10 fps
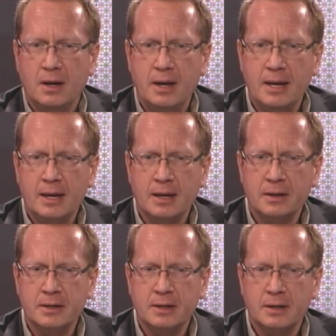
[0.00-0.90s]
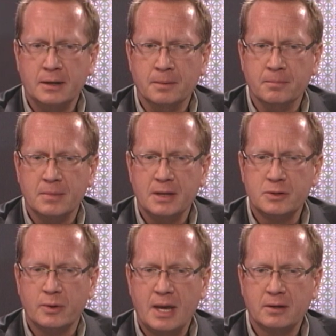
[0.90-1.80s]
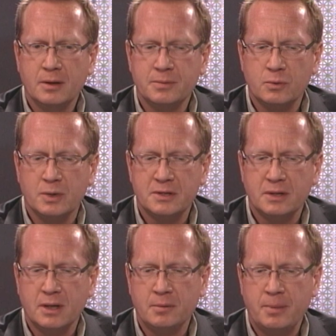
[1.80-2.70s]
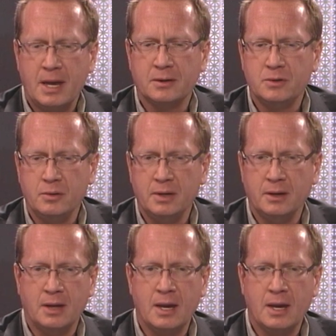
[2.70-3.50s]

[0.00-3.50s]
And so that comes once again back to the